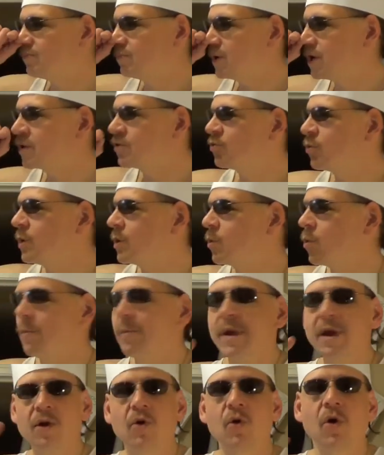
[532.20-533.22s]
next week we'll
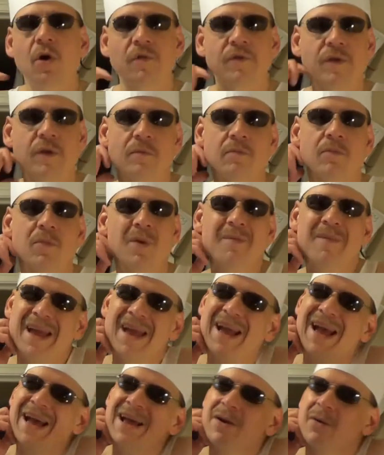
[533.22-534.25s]
make coffee. Well,
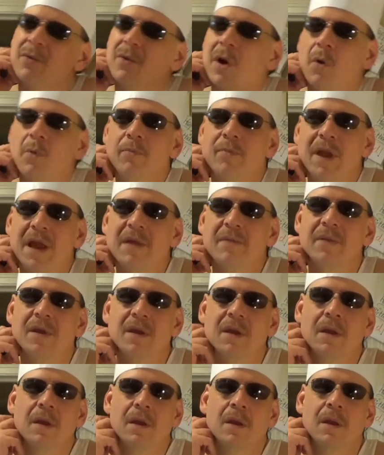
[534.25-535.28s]
I don't know, maybe.
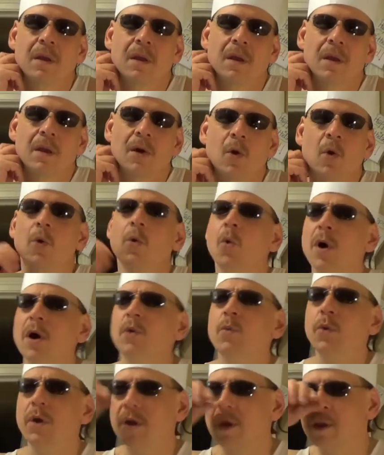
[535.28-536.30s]
Or
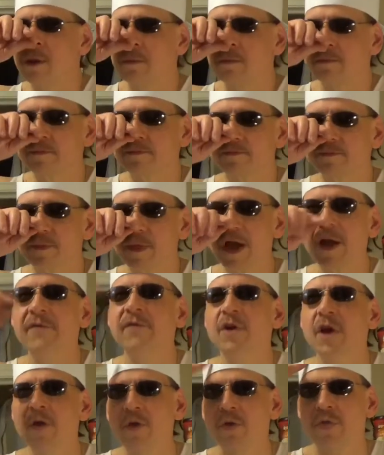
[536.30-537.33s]
one week. I have
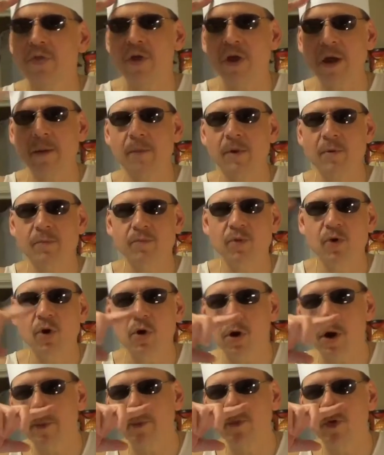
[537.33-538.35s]
another thing I'm going to
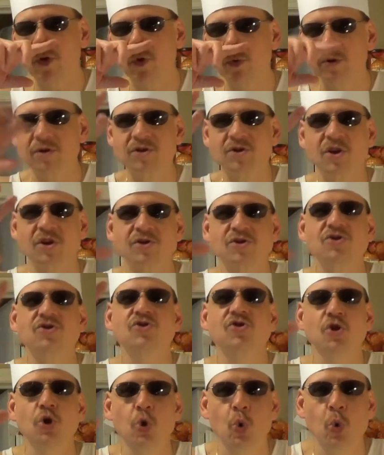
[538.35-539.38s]
cook up too, a
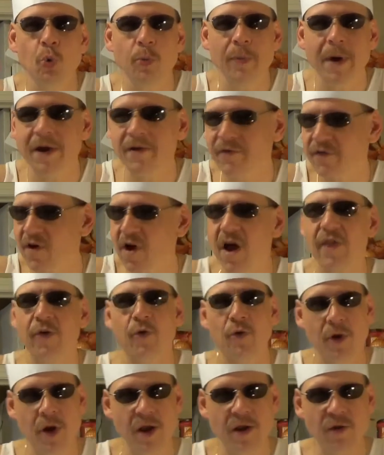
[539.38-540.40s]
stew my father
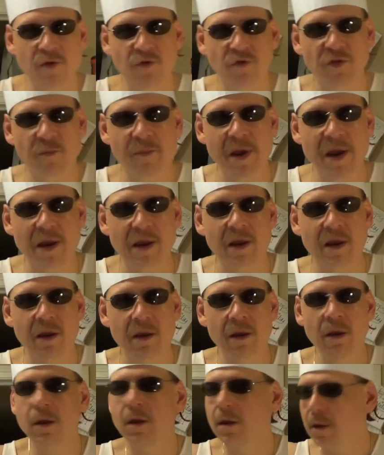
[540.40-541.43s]
and I used to make
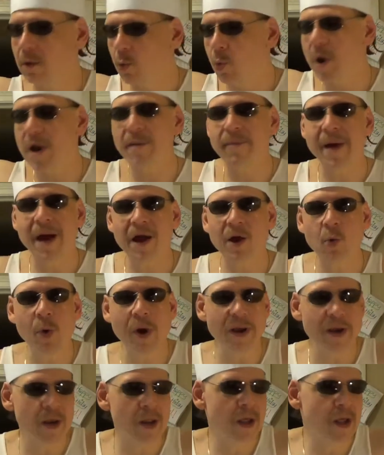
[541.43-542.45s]
way back
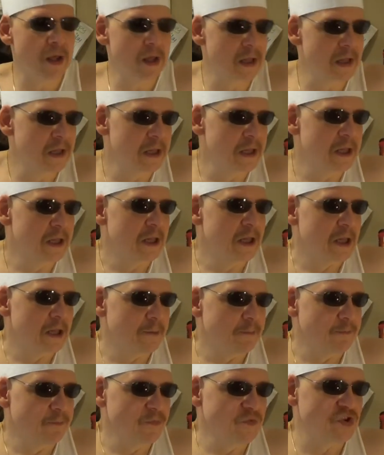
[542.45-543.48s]
when.
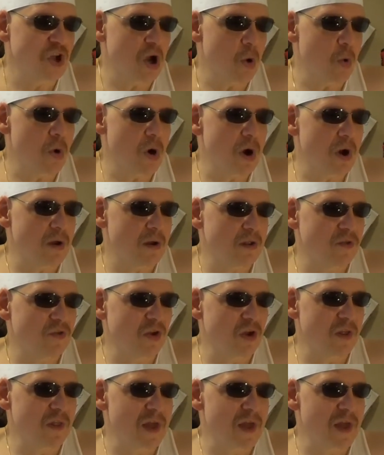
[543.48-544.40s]
So until